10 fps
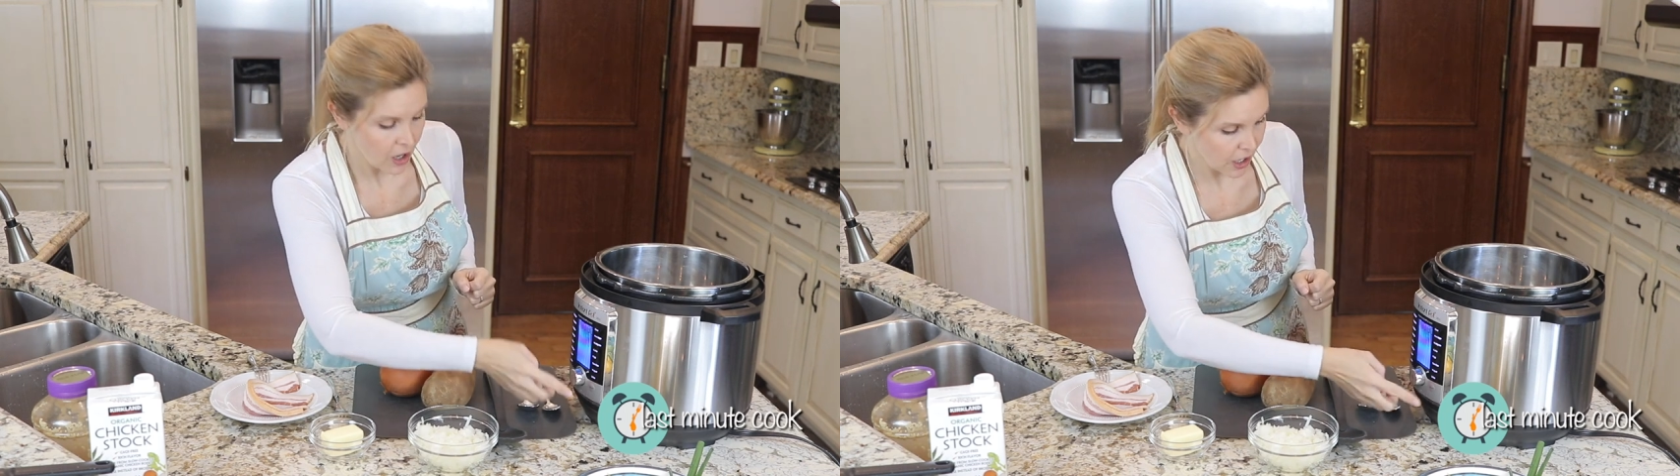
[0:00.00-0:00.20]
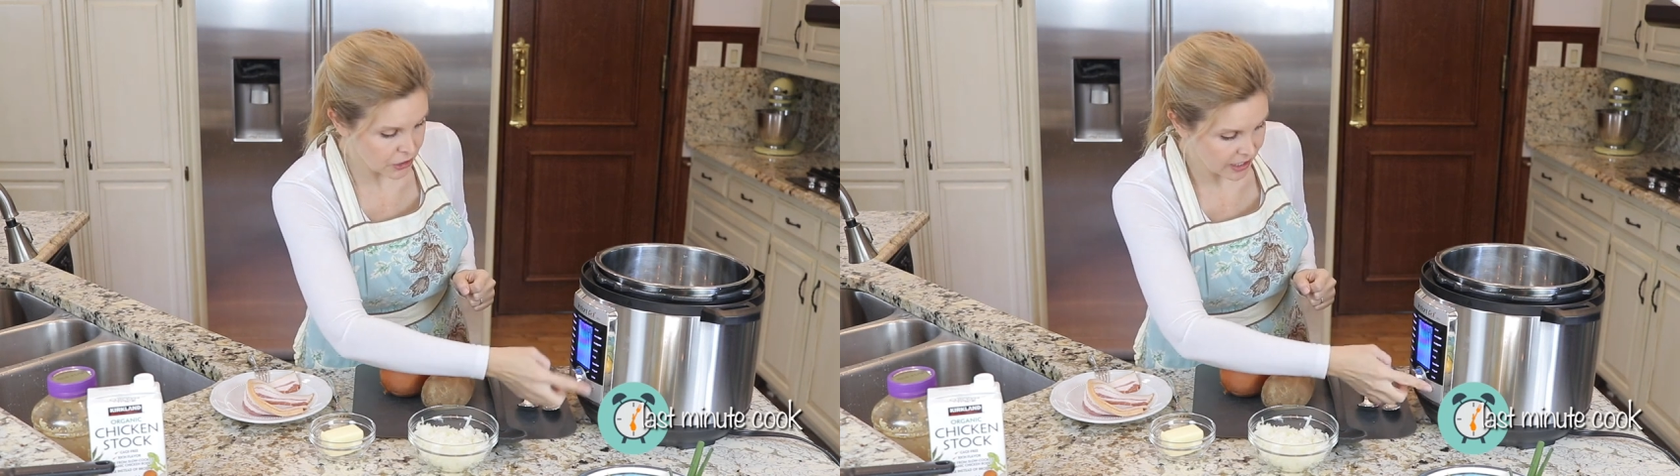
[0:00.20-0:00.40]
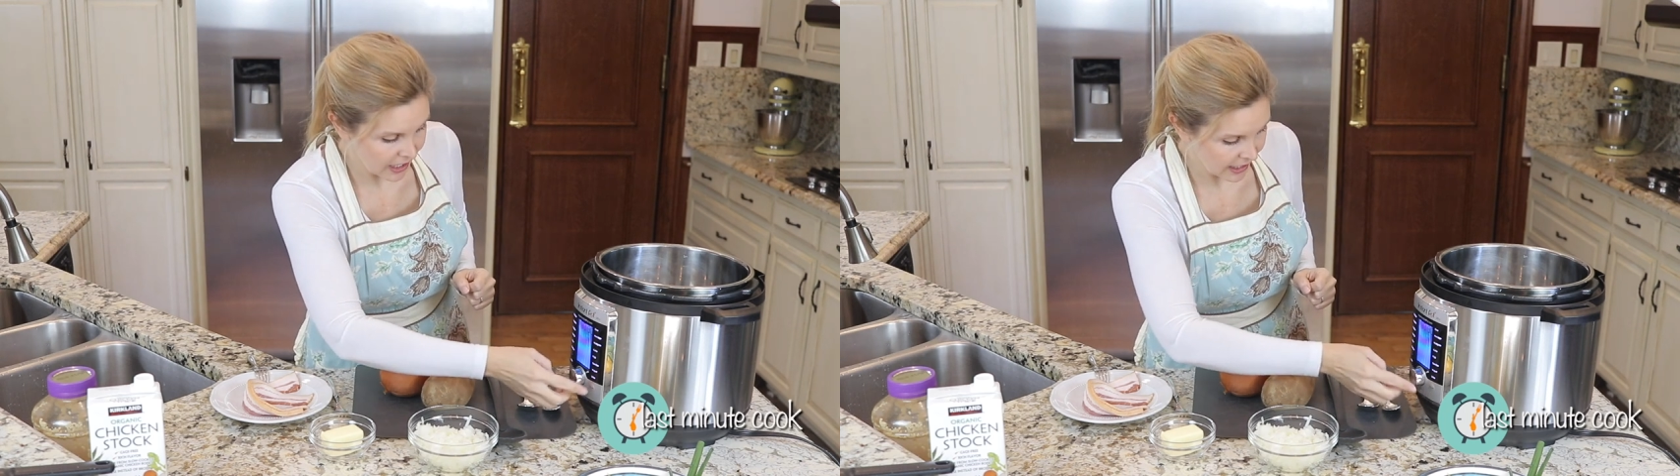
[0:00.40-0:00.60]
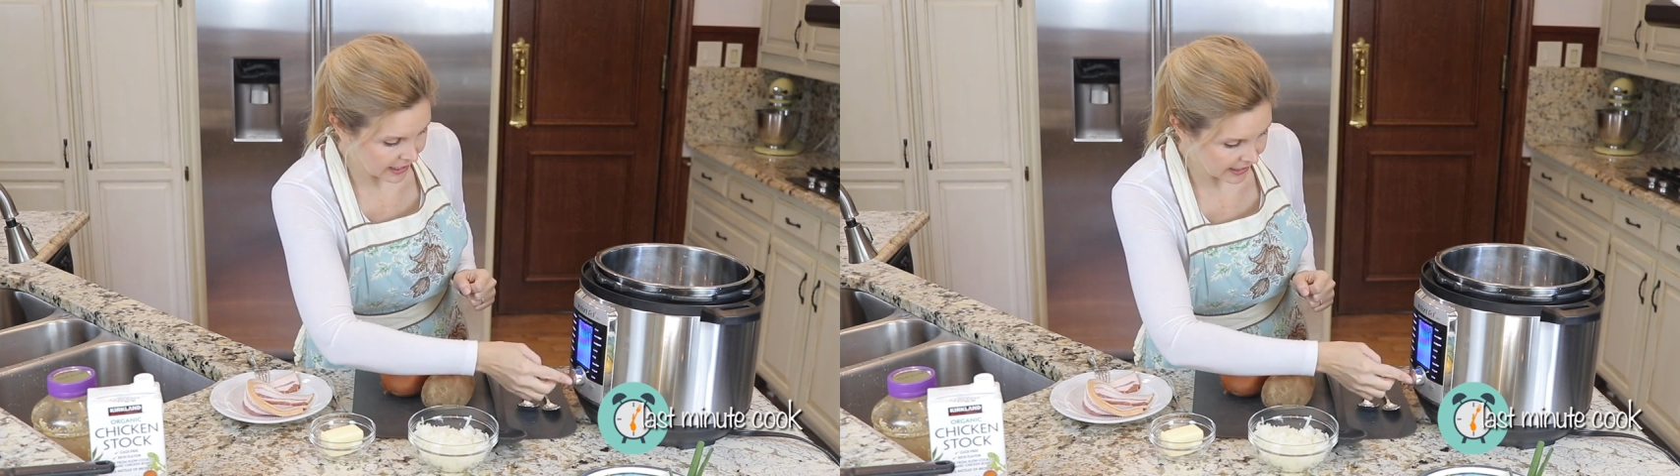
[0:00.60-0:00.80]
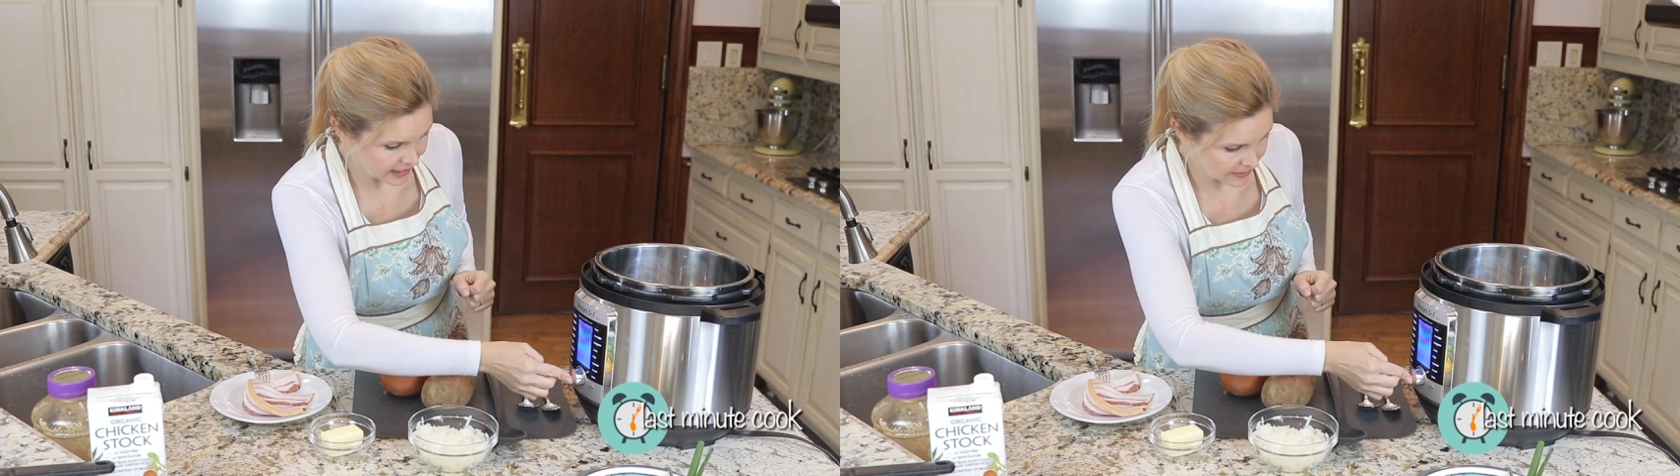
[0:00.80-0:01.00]
onto
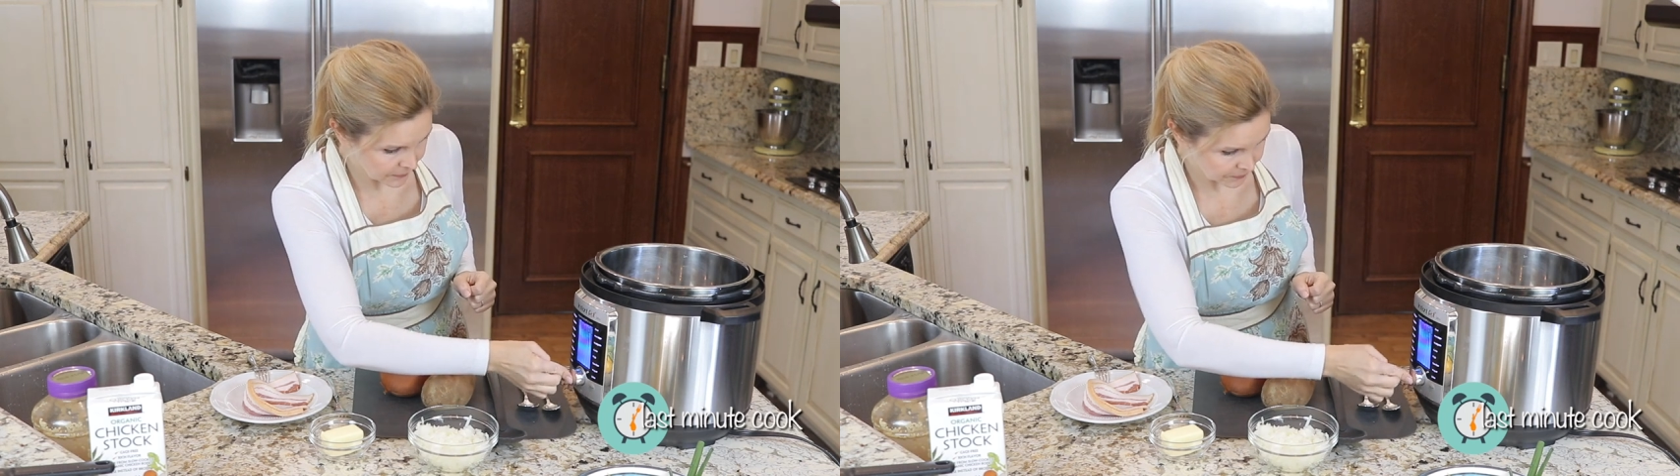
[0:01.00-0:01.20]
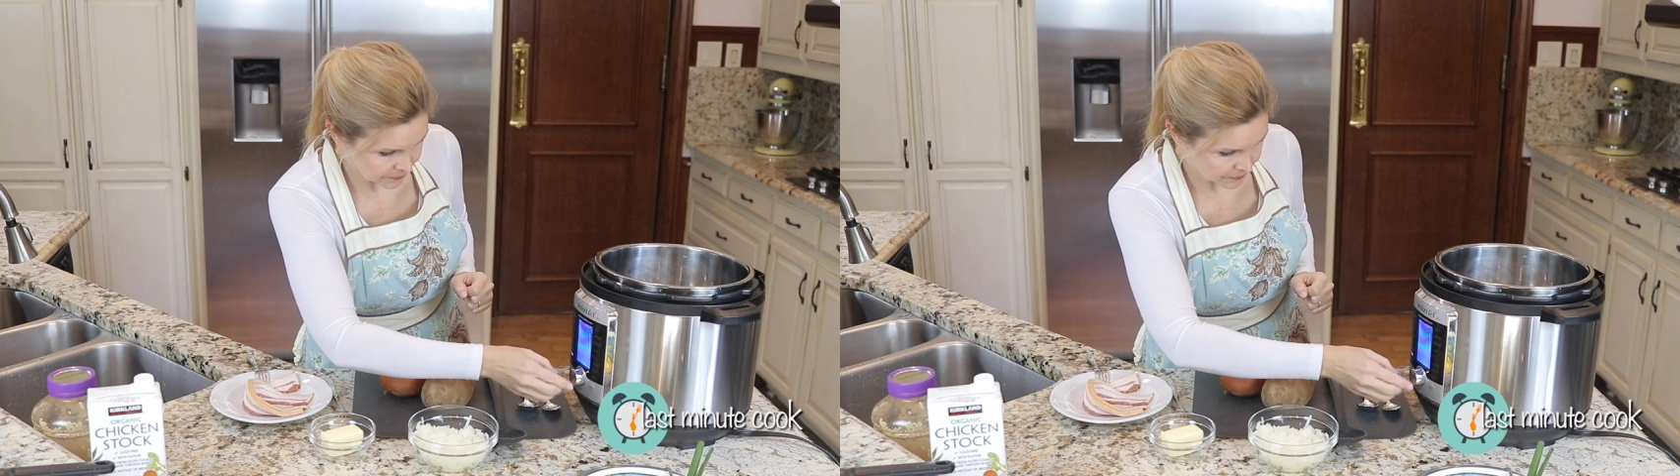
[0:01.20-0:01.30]
high